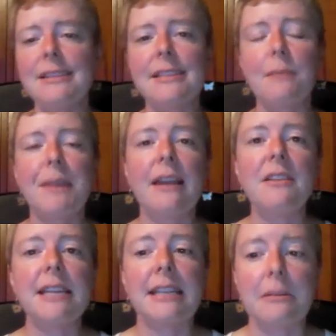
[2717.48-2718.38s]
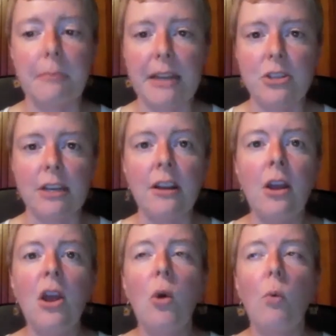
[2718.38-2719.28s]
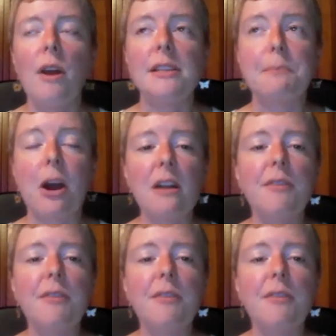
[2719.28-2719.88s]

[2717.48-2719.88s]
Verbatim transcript: something else i didn't mention was part